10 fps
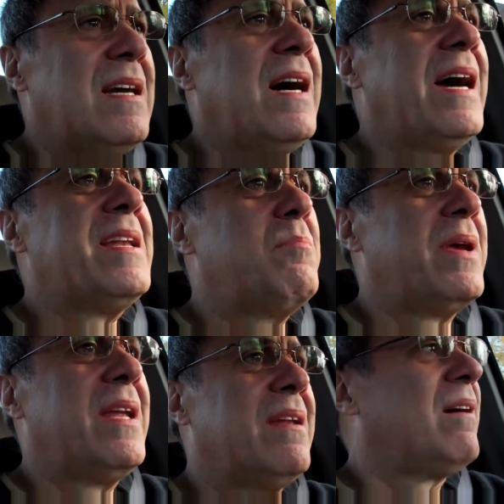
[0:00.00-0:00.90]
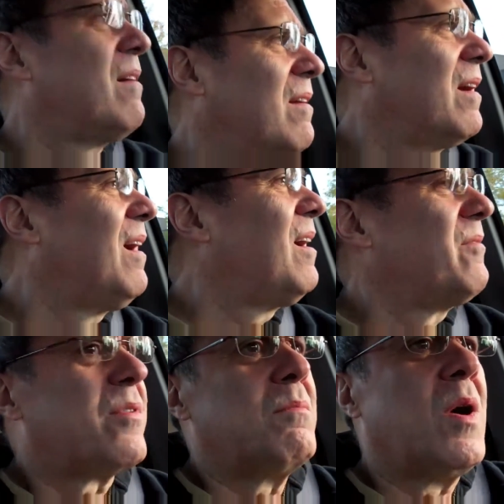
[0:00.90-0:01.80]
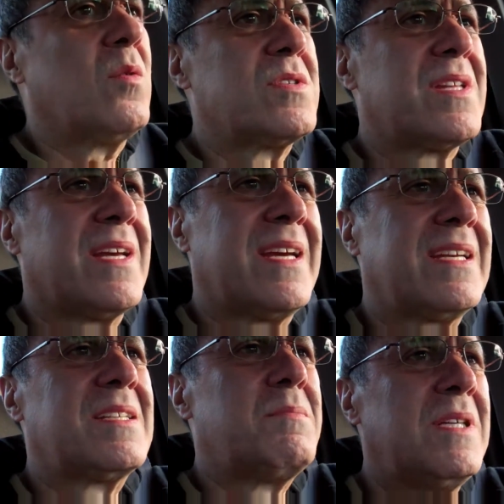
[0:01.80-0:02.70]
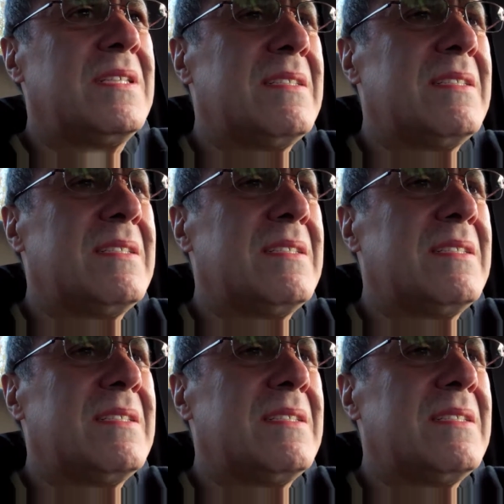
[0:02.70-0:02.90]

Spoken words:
I depend on God for most things, but